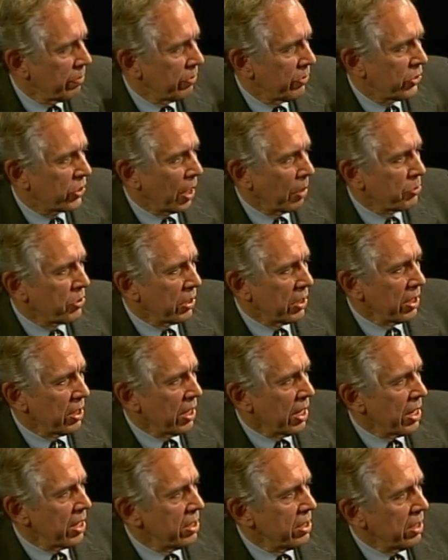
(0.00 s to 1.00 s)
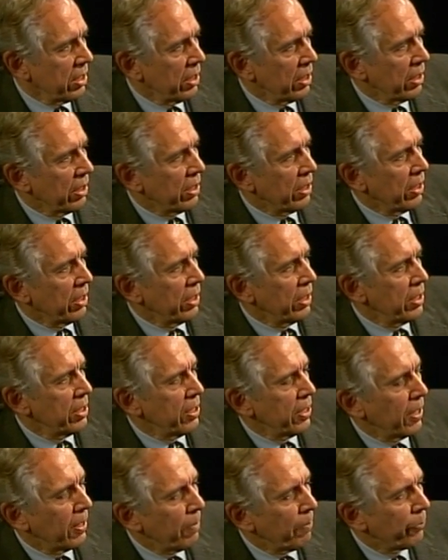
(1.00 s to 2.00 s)
subsidy idea
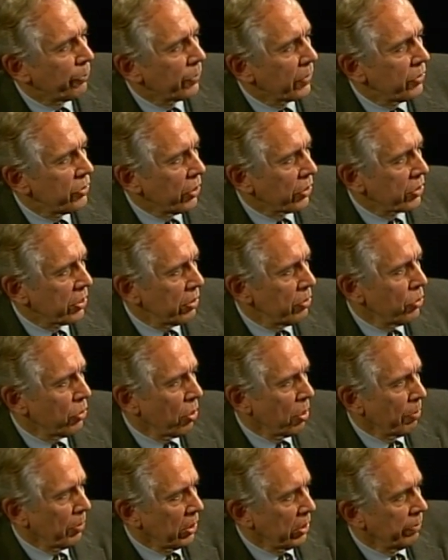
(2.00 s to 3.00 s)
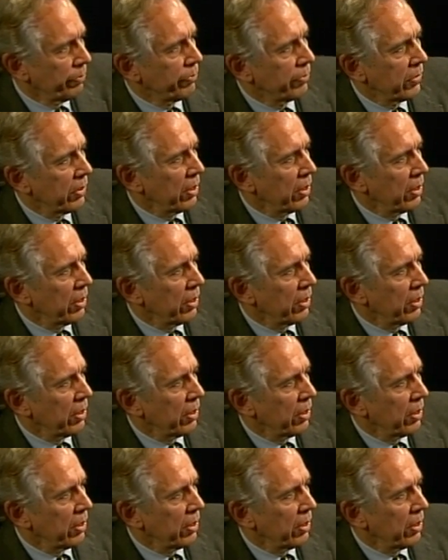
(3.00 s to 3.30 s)
on just a normal